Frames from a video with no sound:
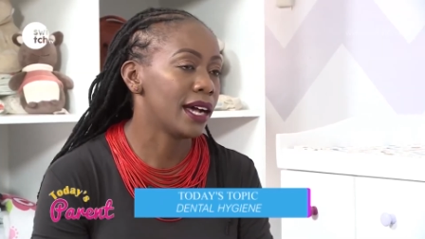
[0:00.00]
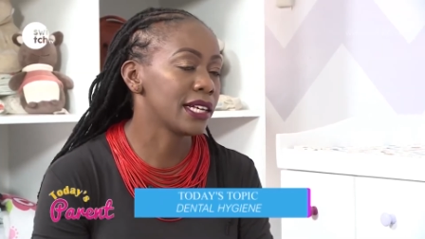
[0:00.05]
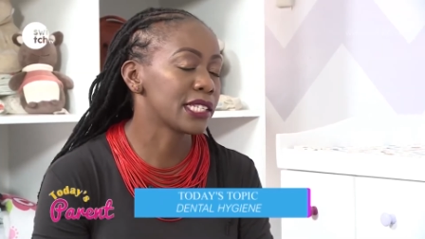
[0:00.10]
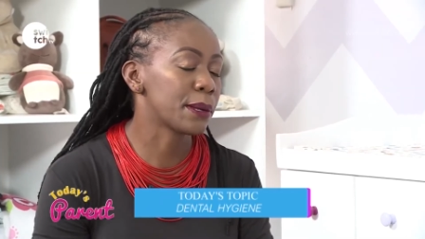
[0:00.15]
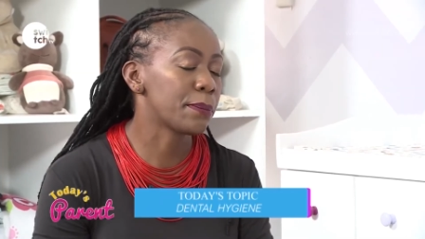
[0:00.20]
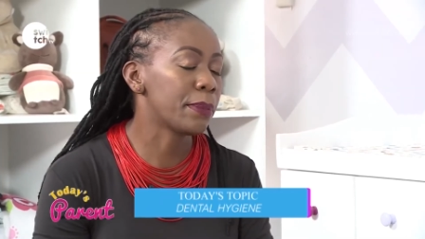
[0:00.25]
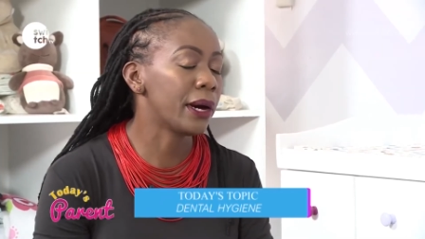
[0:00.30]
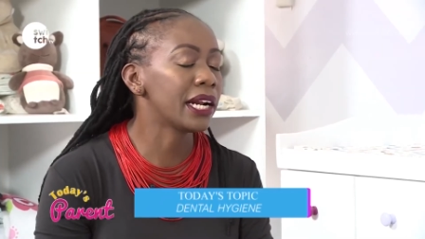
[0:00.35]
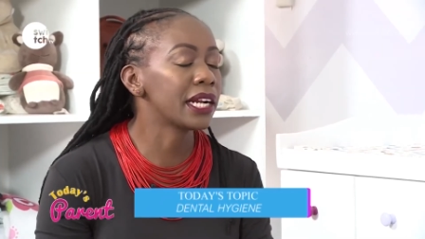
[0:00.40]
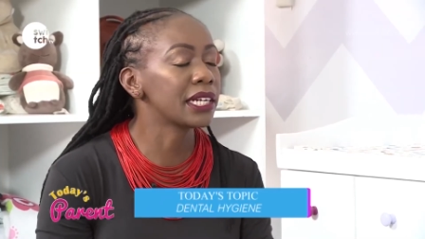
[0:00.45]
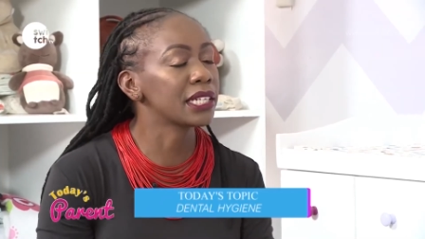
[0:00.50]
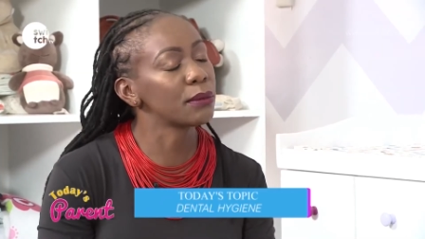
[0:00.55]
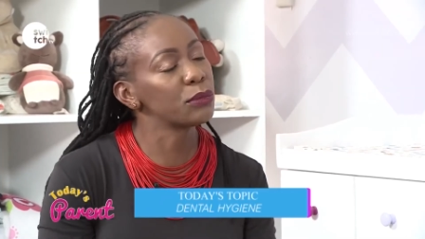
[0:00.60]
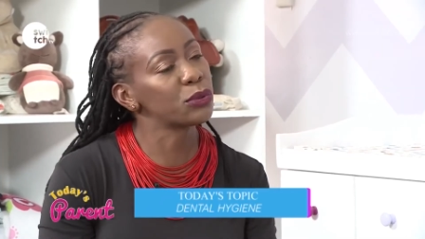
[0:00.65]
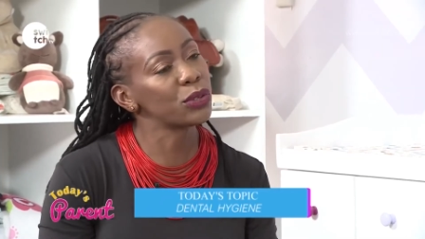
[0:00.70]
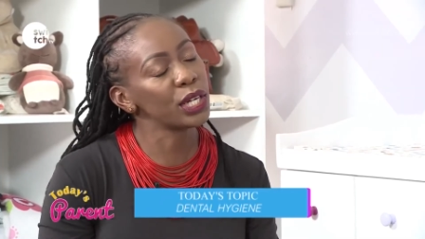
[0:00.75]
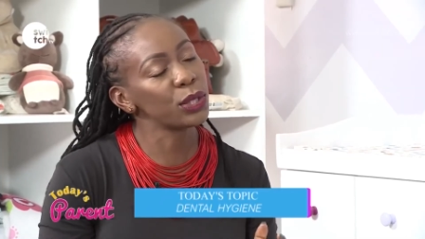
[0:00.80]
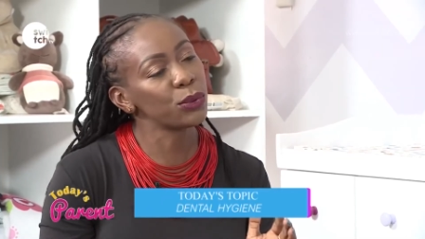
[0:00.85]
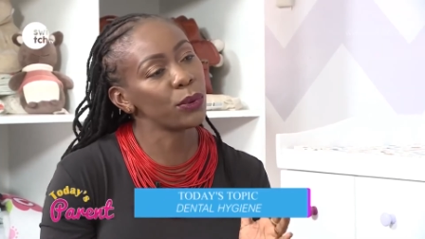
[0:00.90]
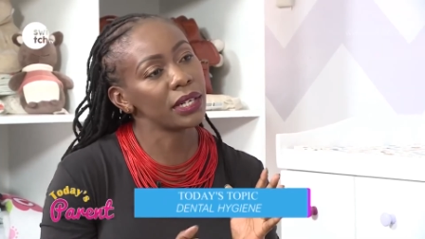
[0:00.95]
As a parent, I'm
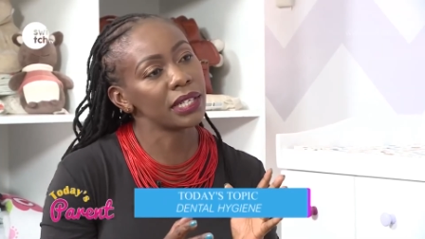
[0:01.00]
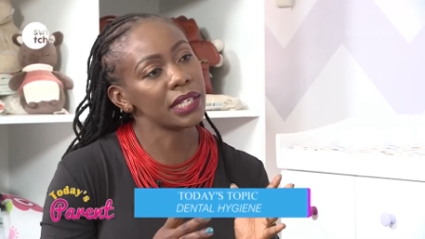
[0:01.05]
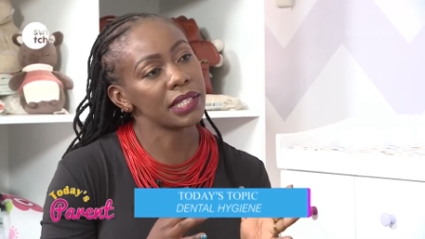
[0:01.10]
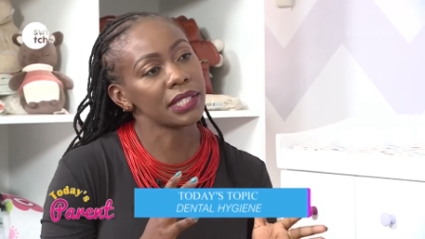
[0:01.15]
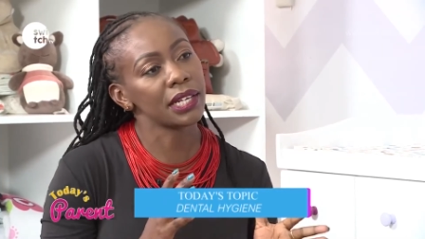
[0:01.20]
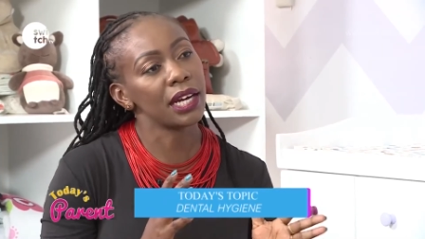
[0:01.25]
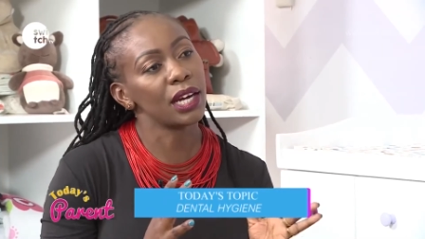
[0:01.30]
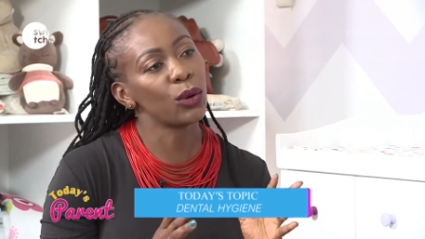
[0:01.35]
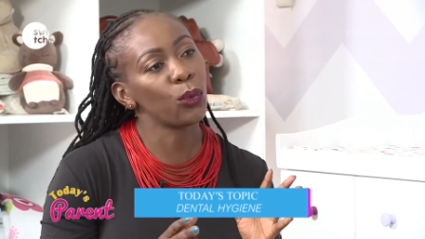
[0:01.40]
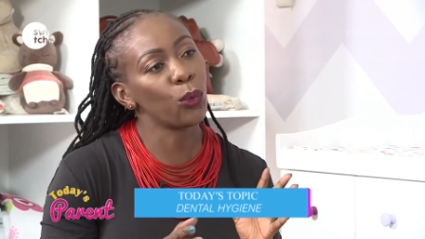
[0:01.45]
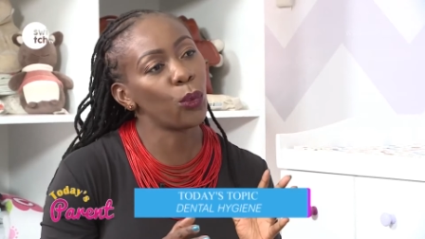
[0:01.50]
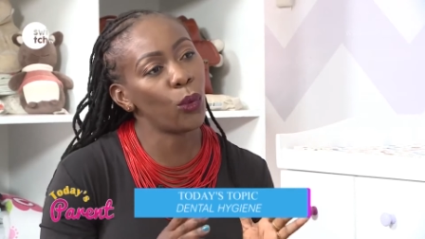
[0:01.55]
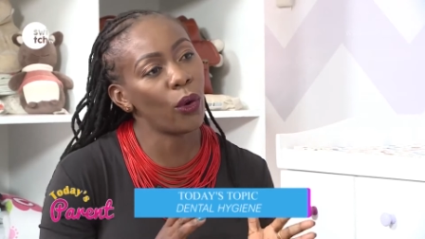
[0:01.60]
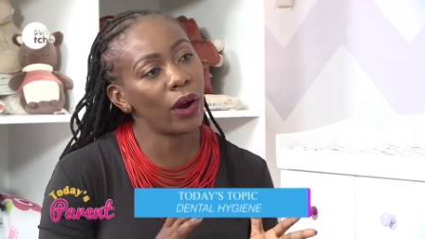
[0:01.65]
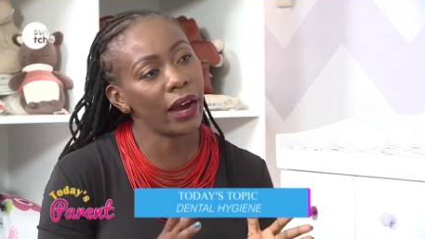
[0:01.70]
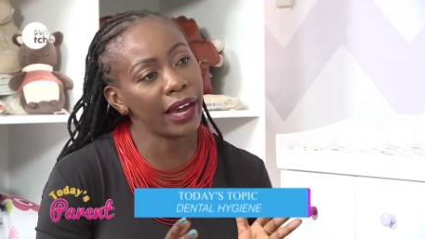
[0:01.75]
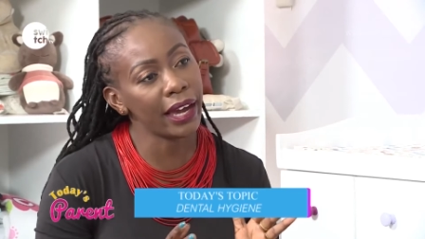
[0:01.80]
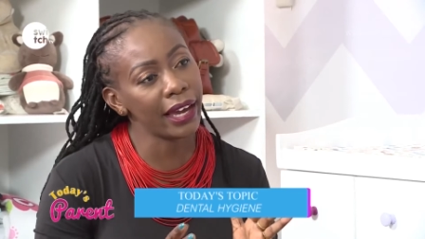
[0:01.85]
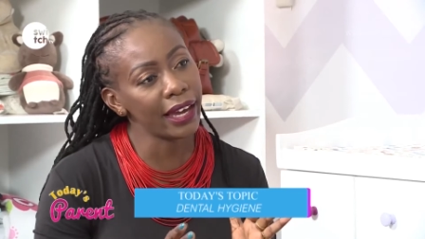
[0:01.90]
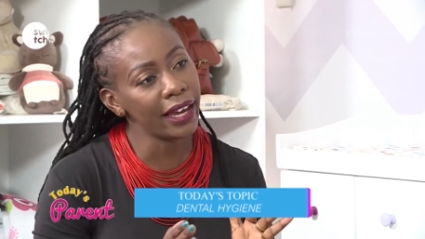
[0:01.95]
trying to understand
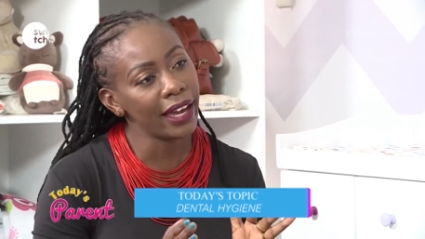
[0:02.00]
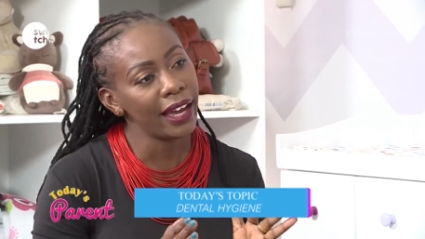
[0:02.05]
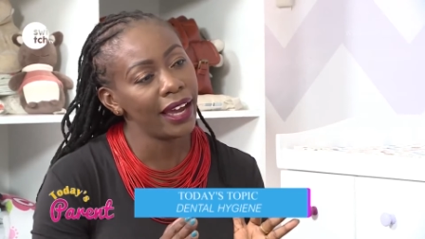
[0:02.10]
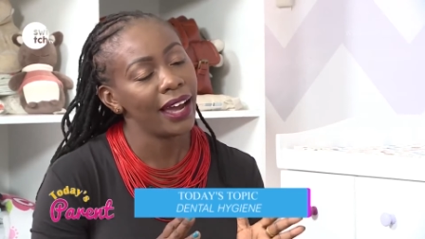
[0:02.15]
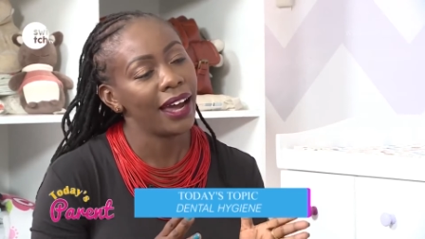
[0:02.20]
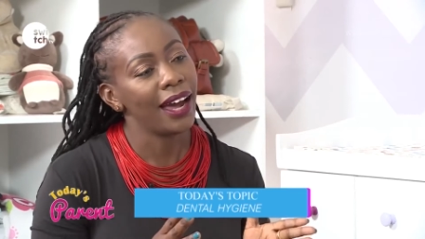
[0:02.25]
why